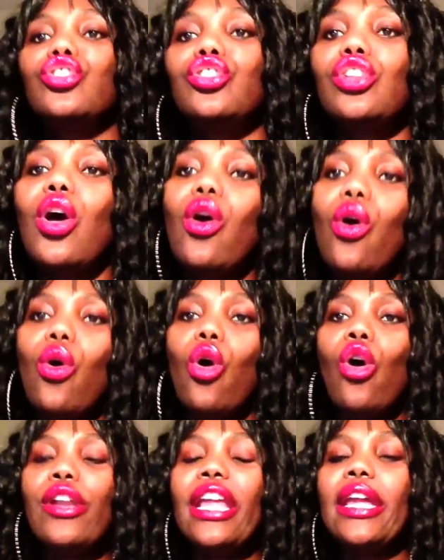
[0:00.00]
So
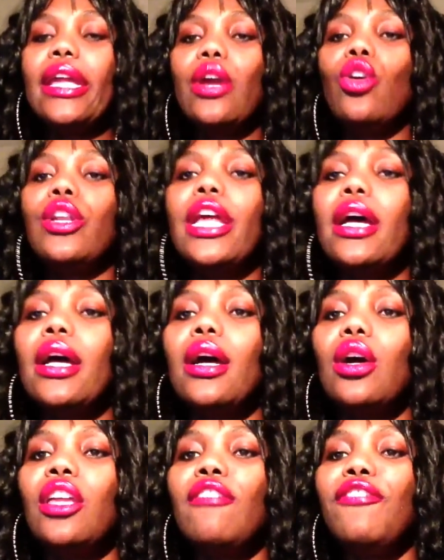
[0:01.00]
on a,
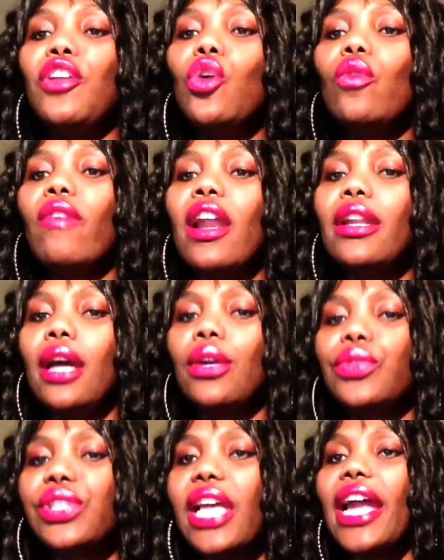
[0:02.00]
if you run
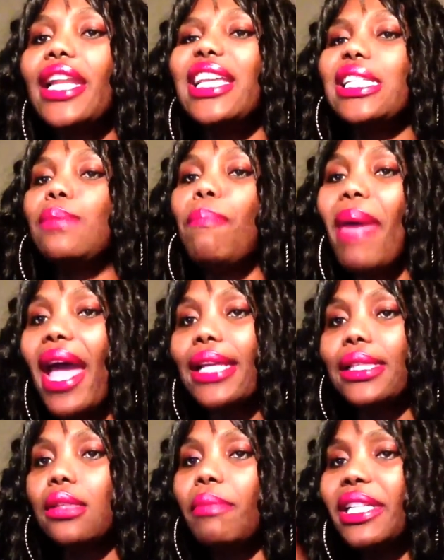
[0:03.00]
outside, is
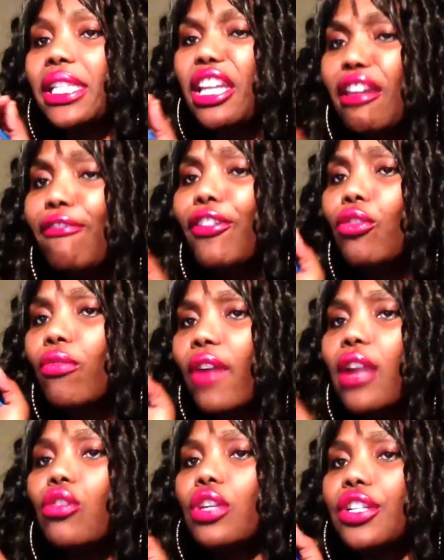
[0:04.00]
best. But if you
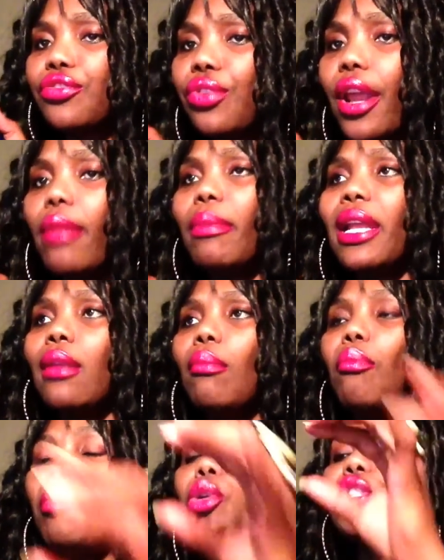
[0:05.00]
run on a treadmill,
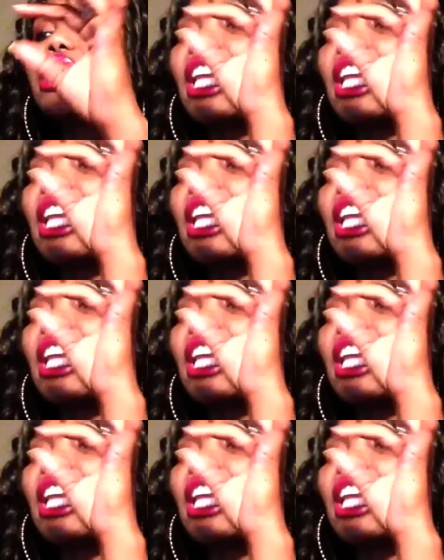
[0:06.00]
put